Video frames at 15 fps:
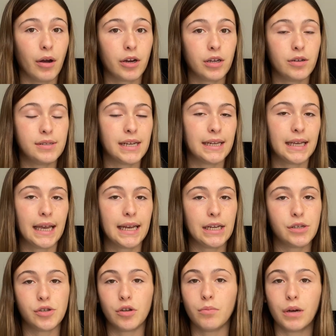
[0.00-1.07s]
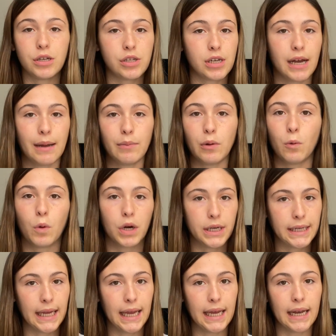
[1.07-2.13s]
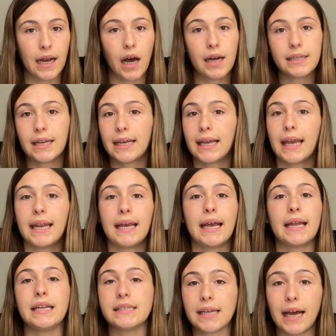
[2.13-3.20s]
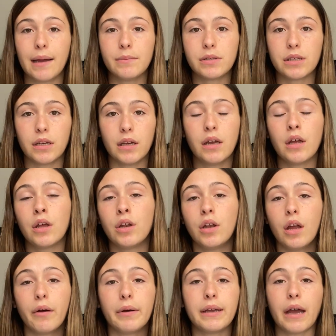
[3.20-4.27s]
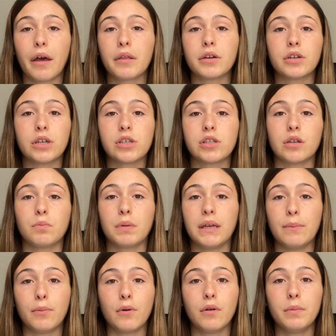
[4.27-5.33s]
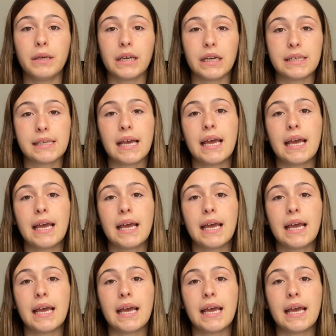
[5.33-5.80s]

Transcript: Are you dedicating too much time to working and not dedicating any time to knowing other Christian people? Because